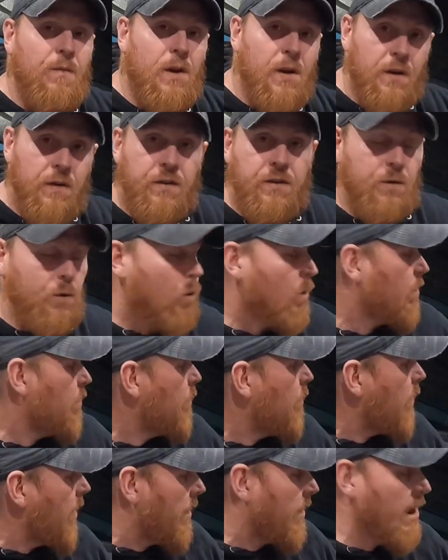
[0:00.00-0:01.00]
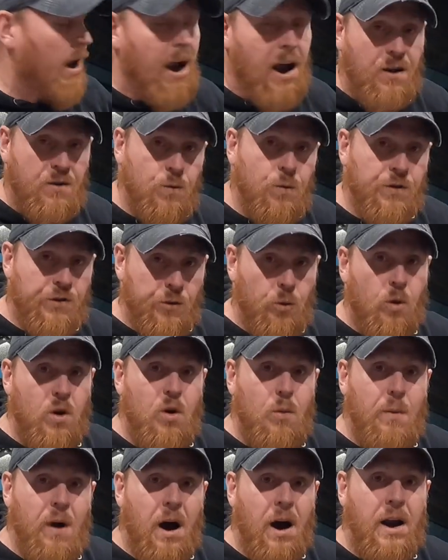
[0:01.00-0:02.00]
of the snorkel and the actual
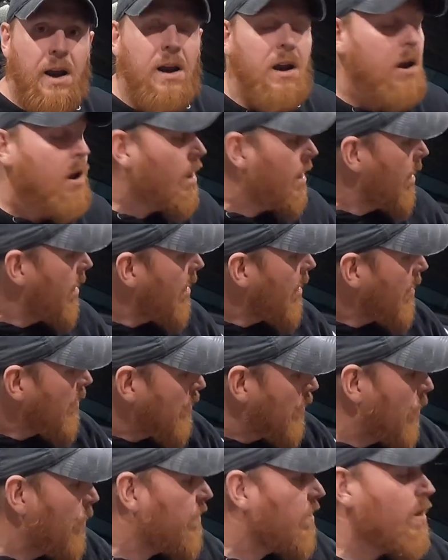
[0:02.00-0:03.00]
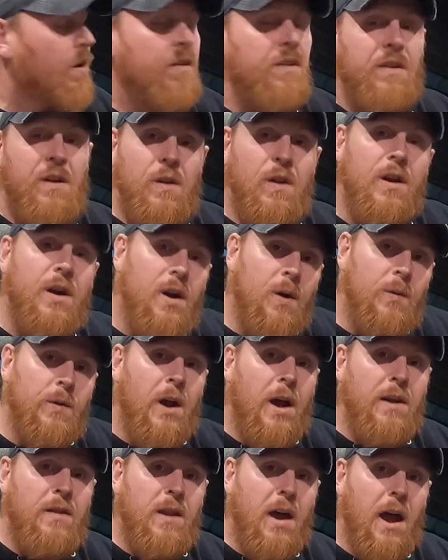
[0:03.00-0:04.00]
snorkel body. Using a silicone
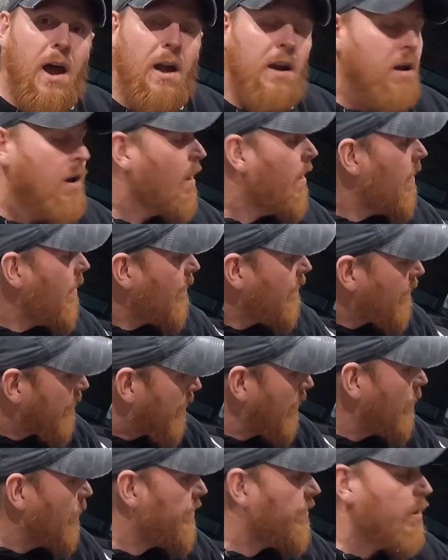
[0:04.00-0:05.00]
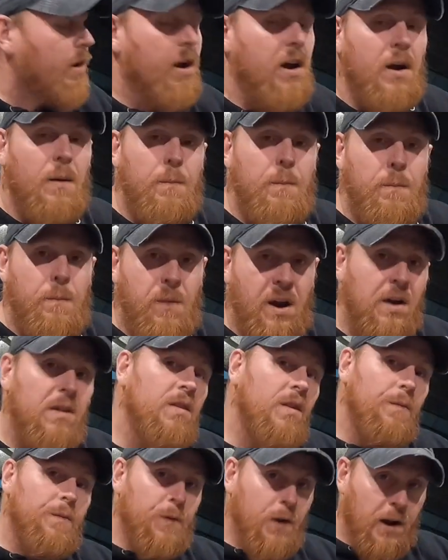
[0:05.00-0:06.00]
like that seals it up,
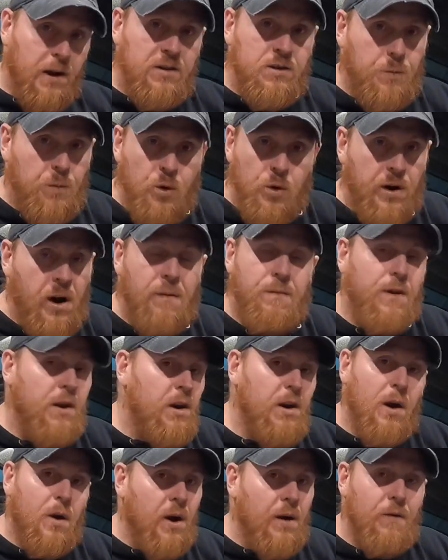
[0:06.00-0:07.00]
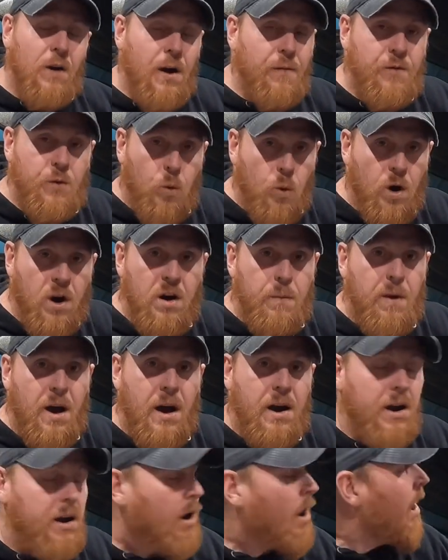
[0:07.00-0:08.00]
makes it flexible enough that you don't ever have to worry
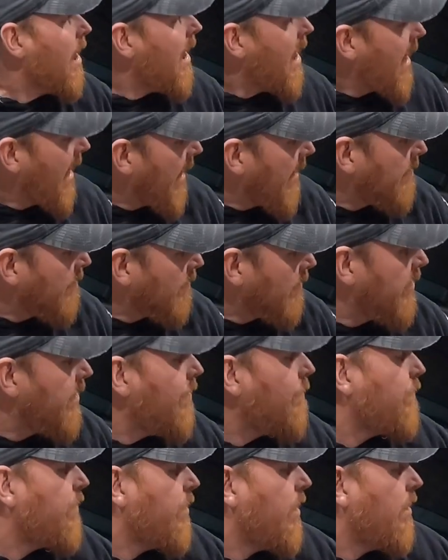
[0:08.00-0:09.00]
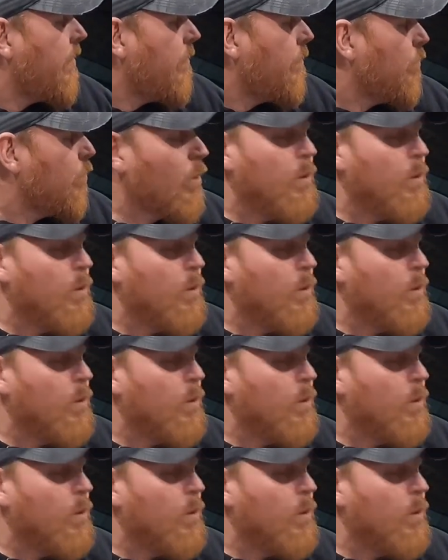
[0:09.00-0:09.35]
about it, and leaves it